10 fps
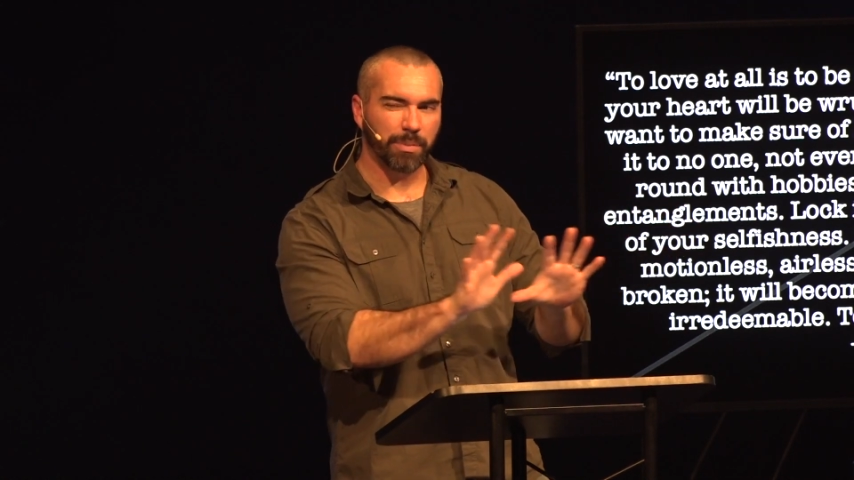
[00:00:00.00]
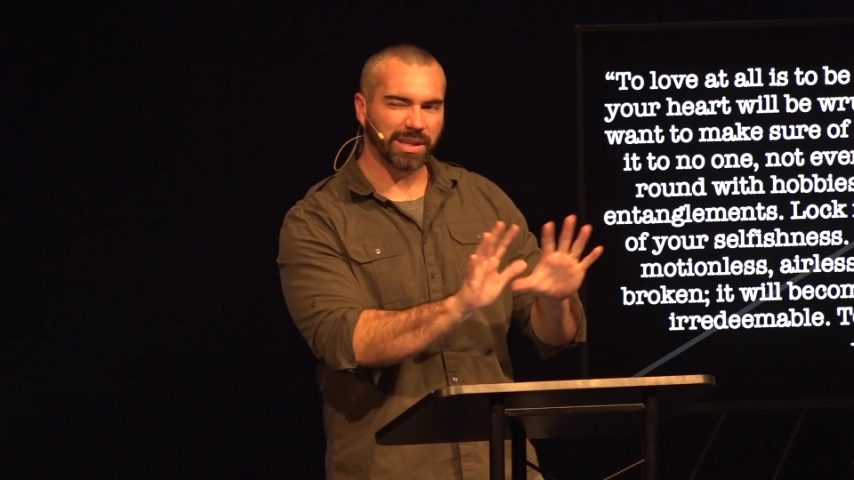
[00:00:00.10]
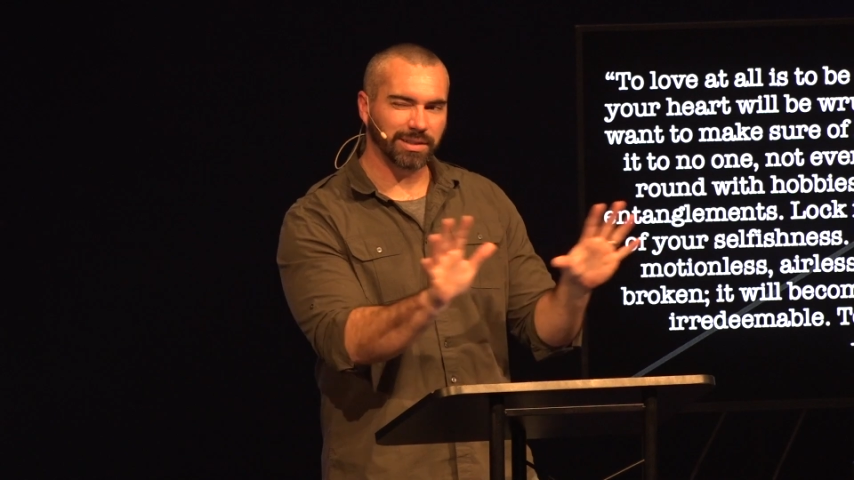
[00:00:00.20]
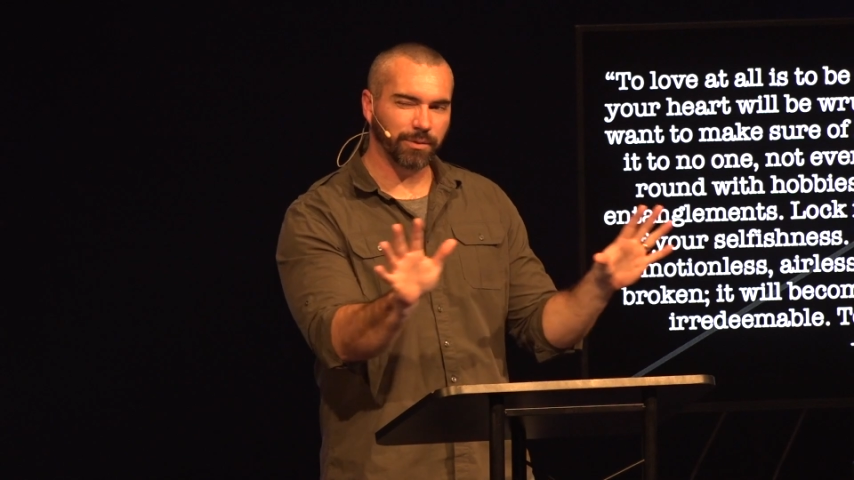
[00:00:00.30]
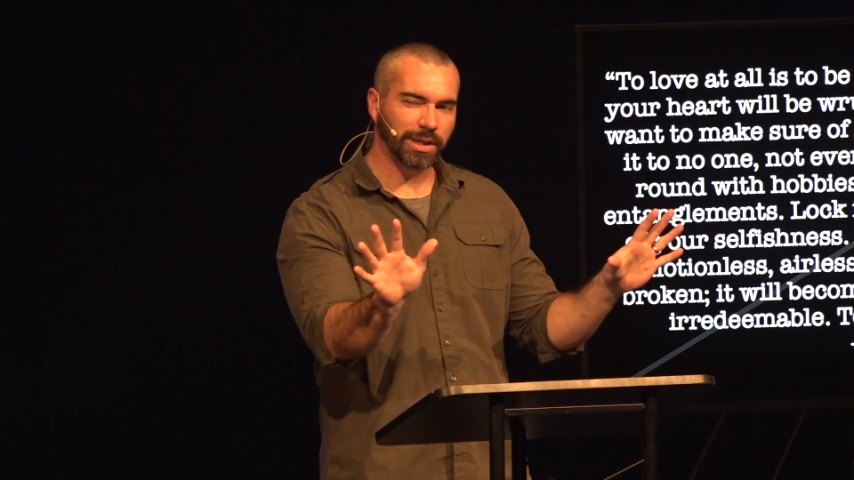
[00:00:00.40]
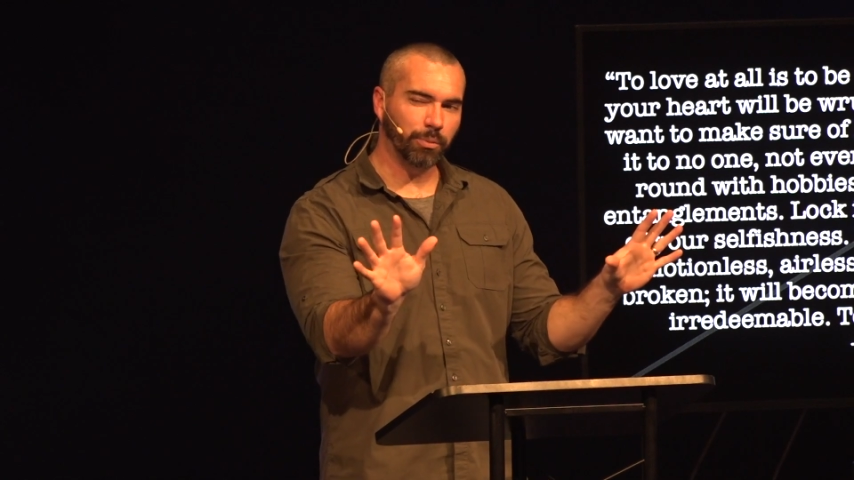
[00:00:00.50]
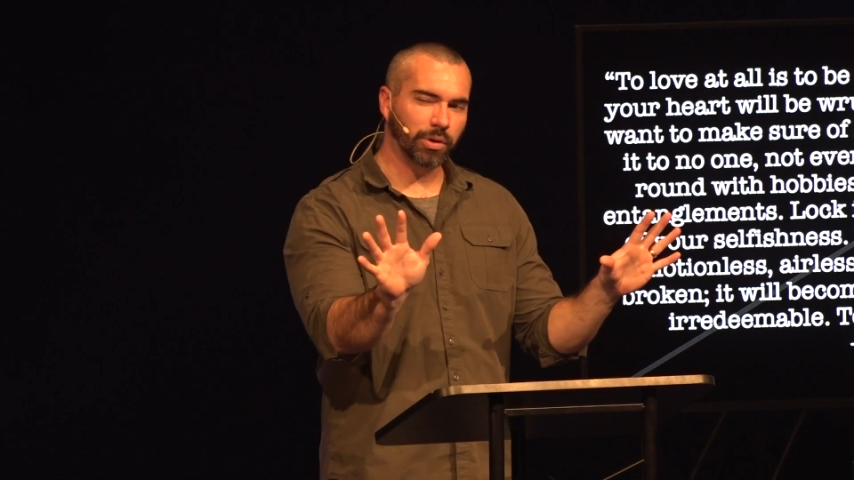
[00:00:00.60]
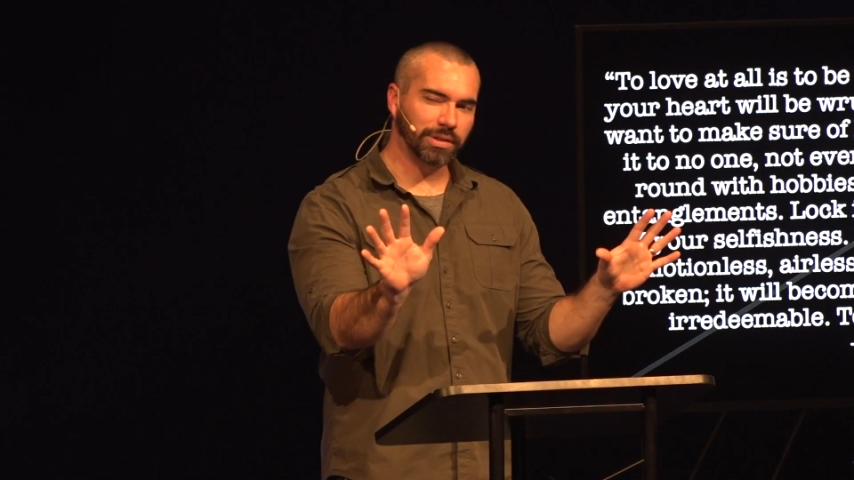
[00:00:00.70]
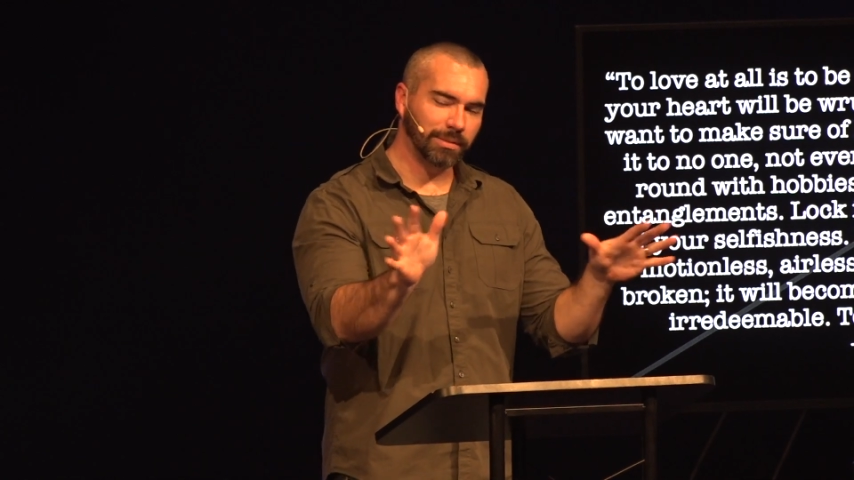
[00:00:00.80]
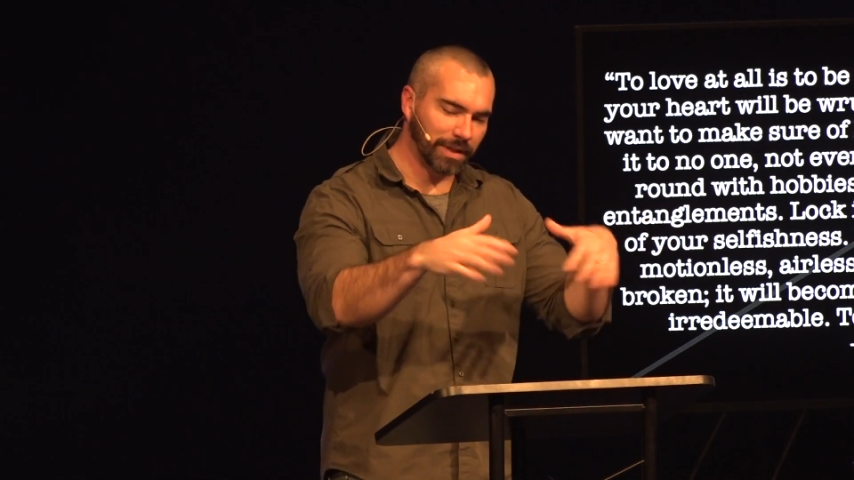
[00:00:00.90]
because if you get
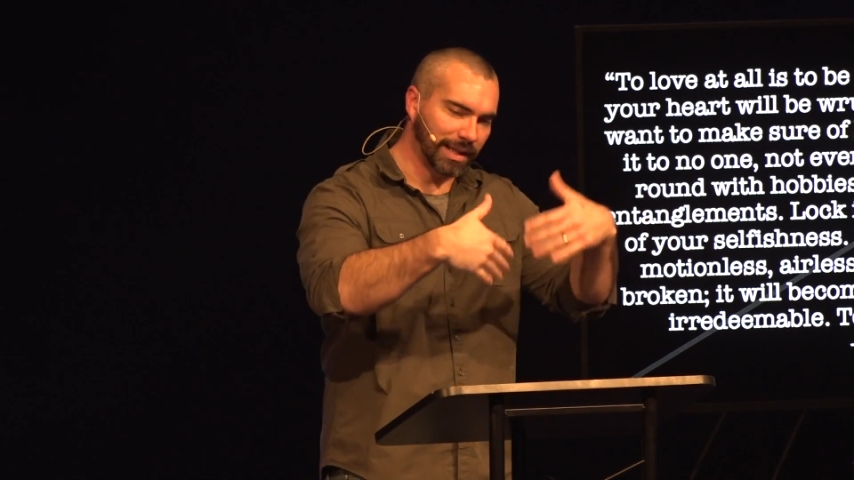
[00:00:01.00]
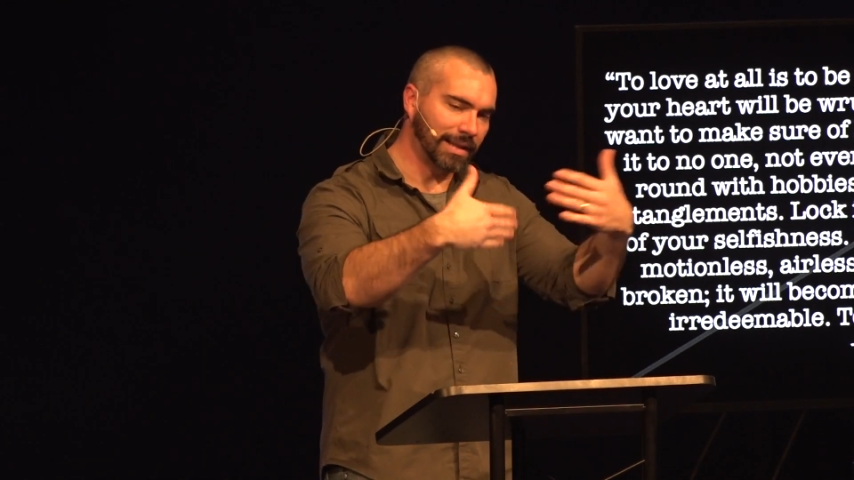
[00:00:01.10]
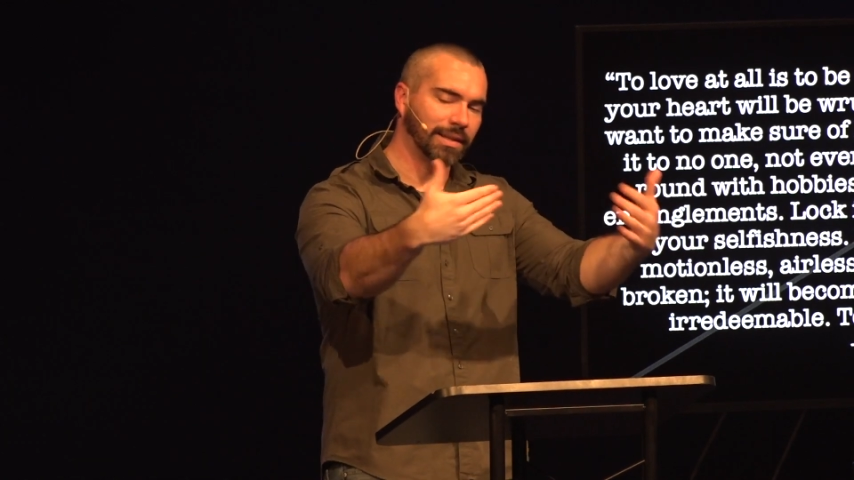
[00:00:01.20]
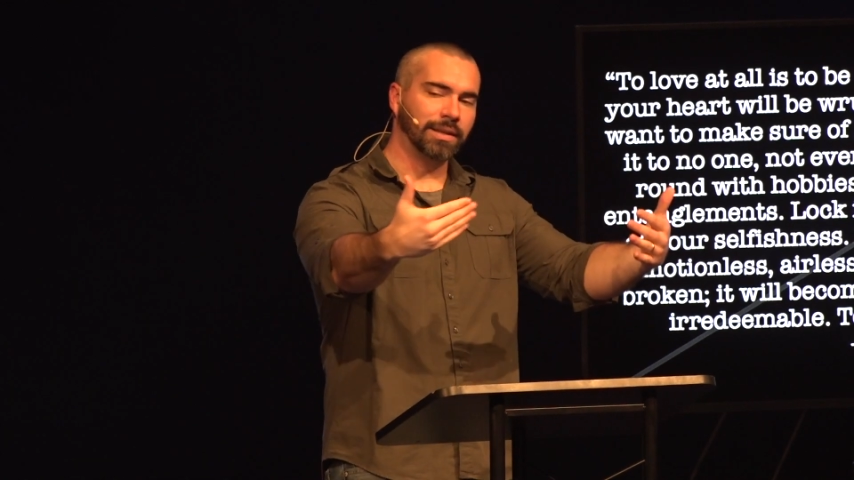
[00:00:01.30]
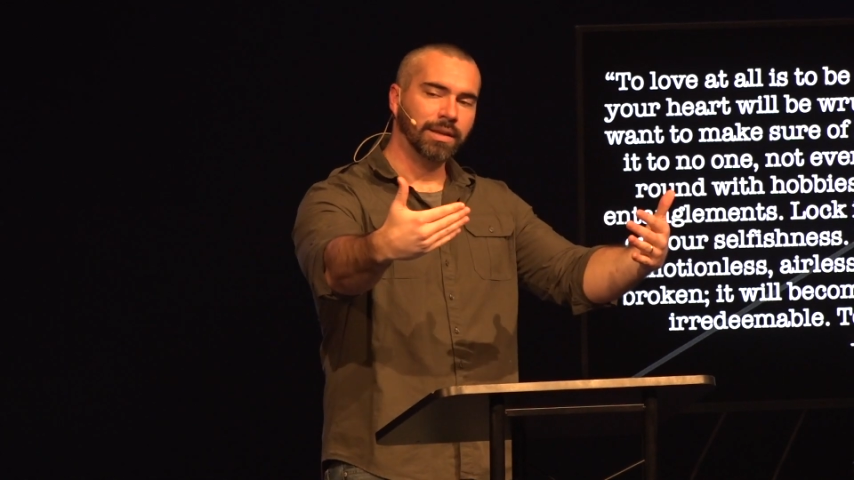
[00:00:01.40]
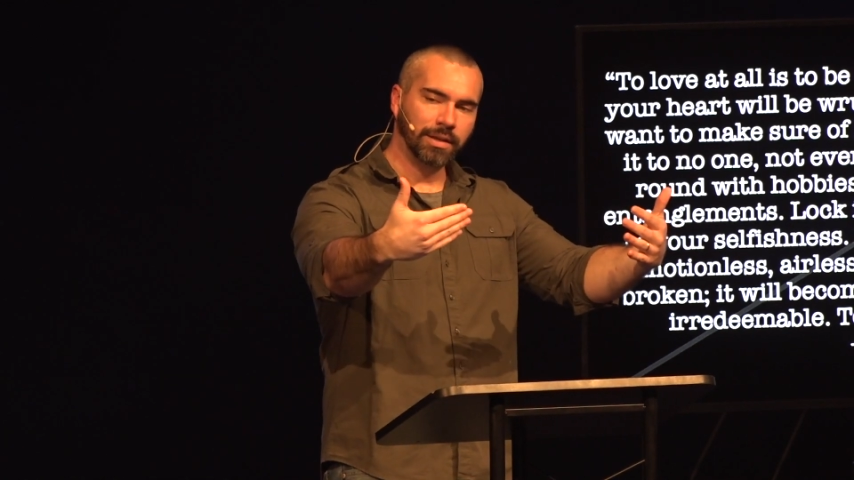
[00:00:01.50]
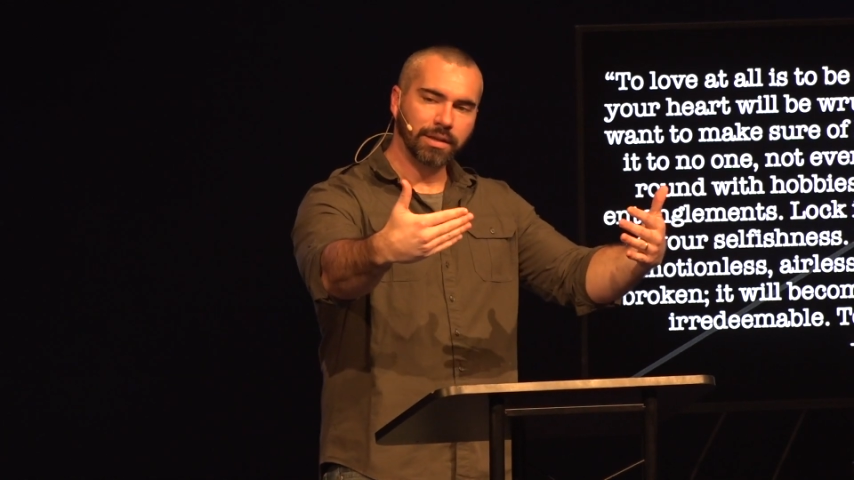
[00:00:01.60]
more deep than that, then